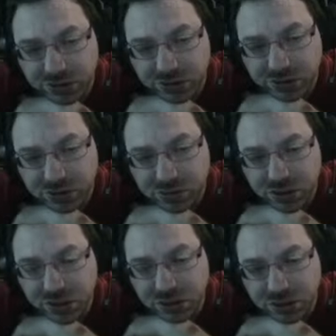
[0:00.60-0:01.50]

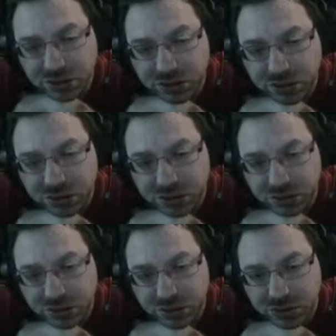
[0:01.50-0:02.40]
Alright.
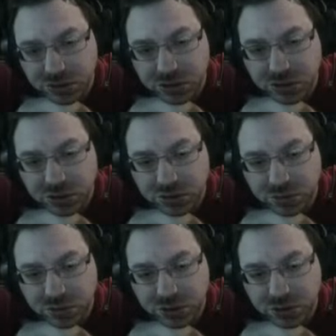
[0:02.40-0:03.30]

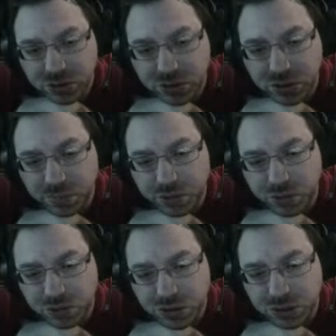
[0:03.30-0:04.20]
I'm gonna go ahead and
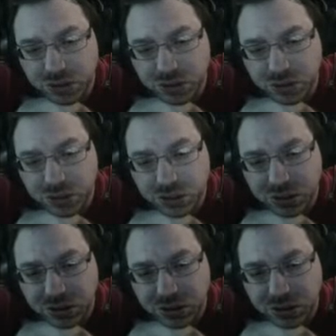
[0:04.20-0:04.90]
post the link